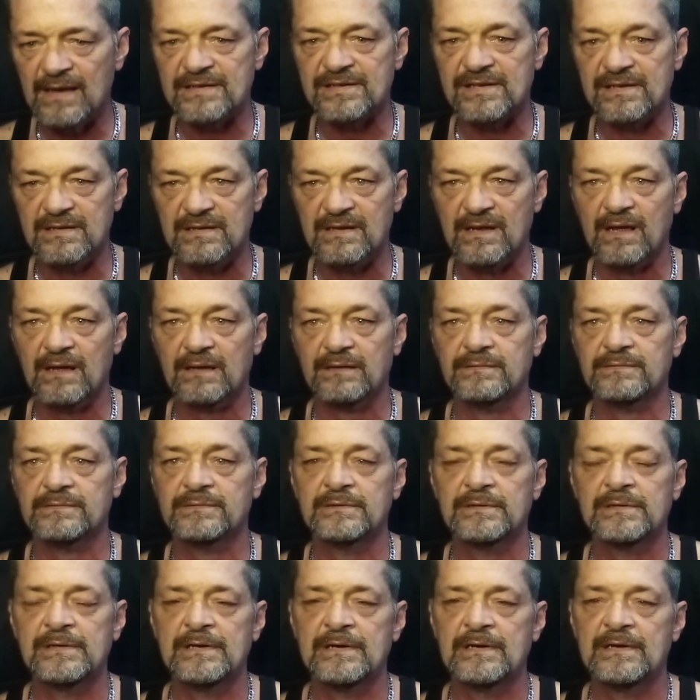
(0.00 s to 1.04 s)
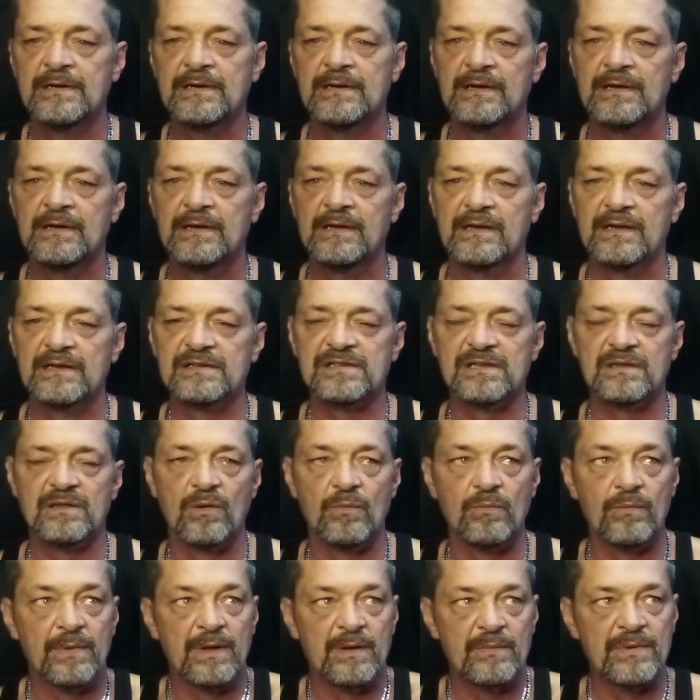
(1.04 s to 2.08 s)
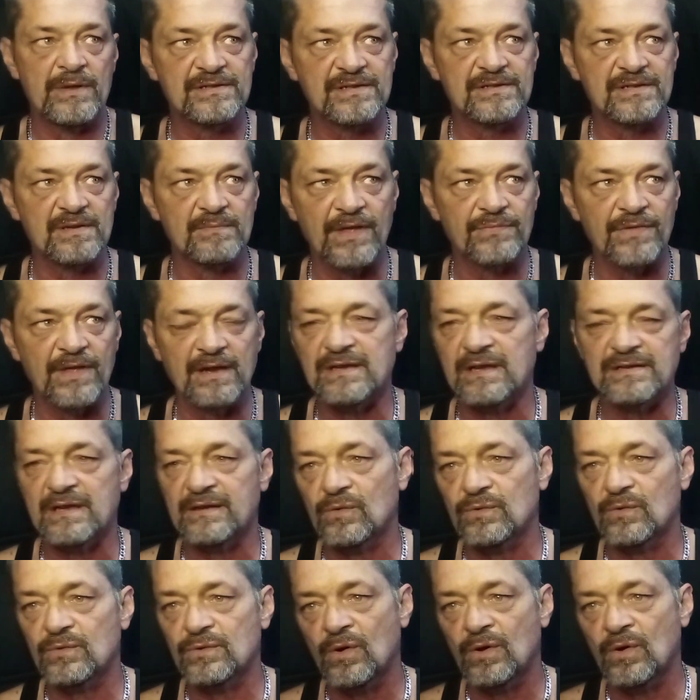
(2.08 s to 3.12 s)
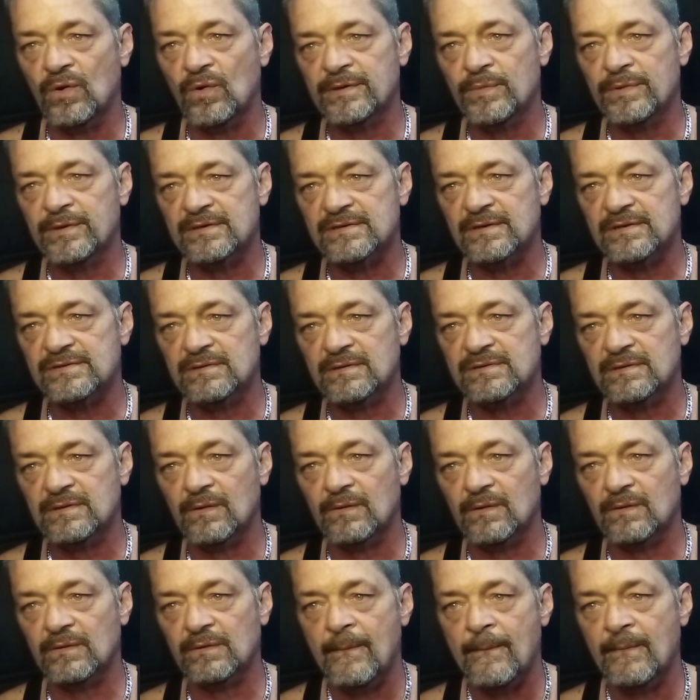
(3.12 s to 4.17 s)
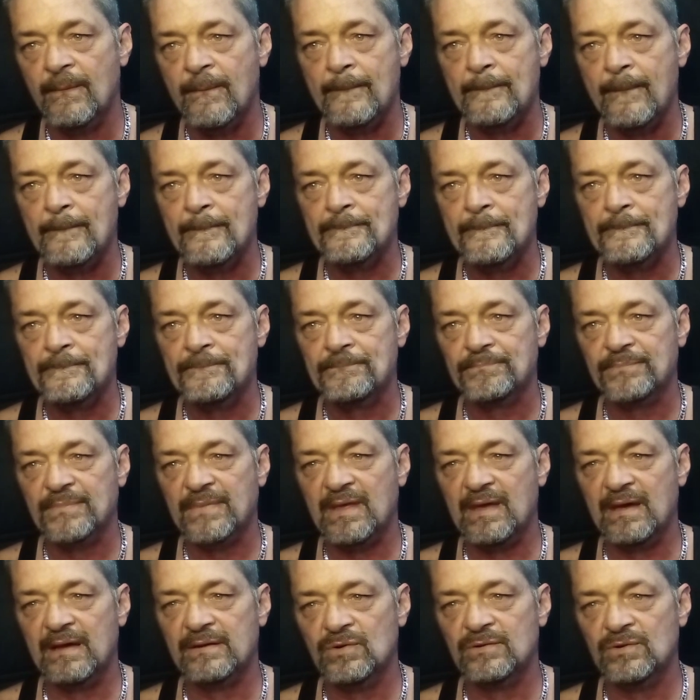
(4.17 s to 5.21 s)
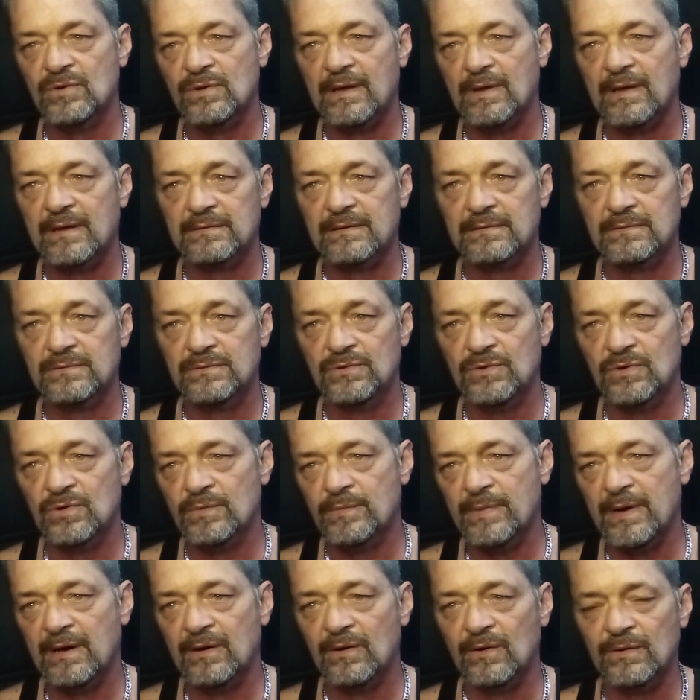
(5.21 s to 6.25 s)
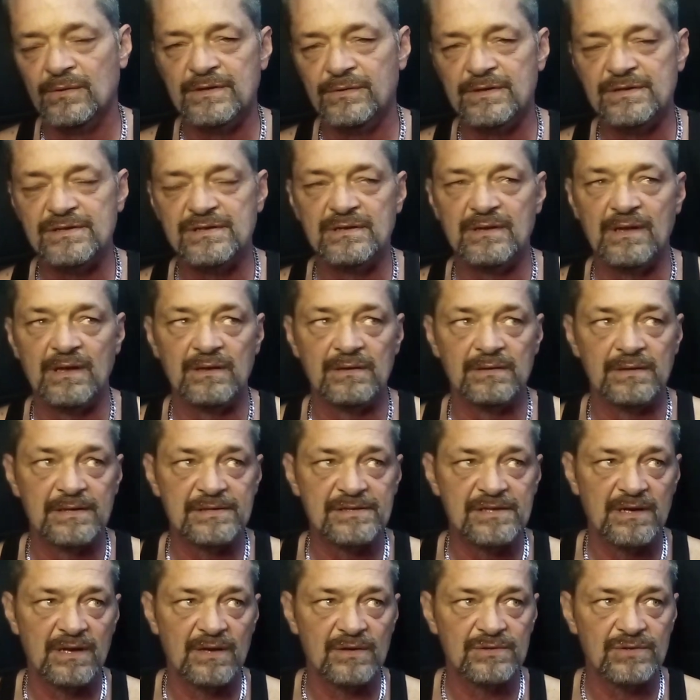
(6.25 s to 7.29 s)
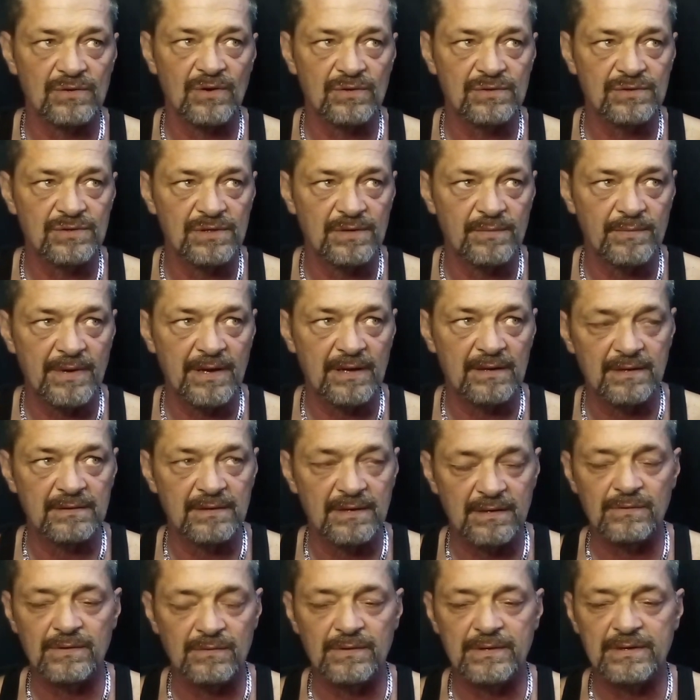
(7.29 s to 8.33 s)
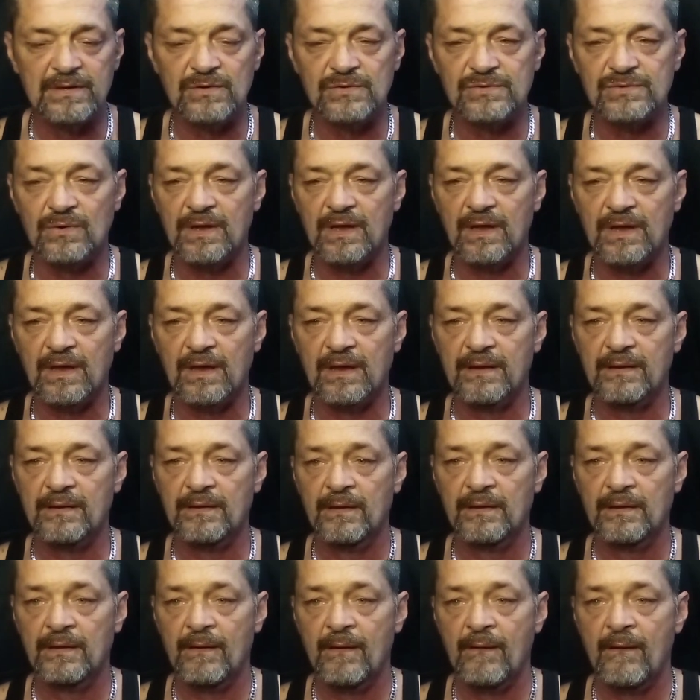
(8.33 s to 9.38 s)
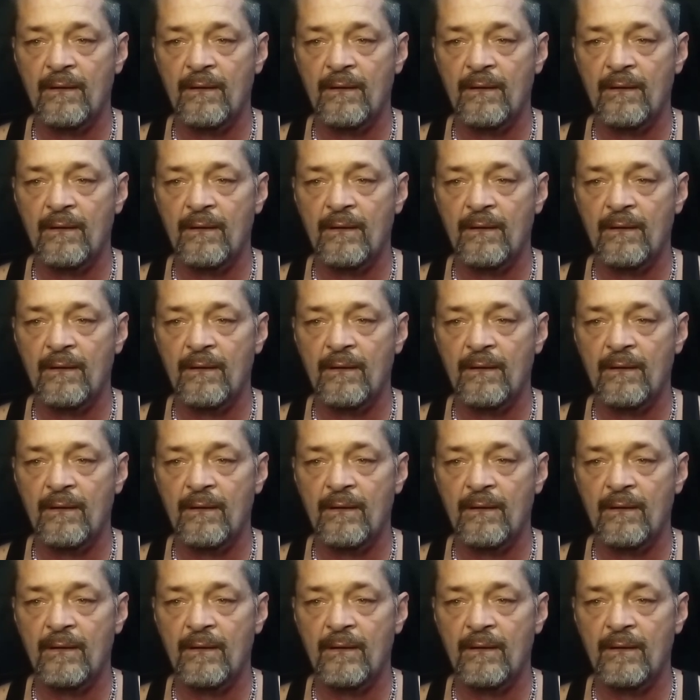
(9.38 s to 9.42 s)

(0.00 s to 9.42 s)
I said, yeah. I said, there may be some things I don't know because, you know, kind of knew, knew about all this. And I'll, I said, I'll talk to you about it later. He goes, okay.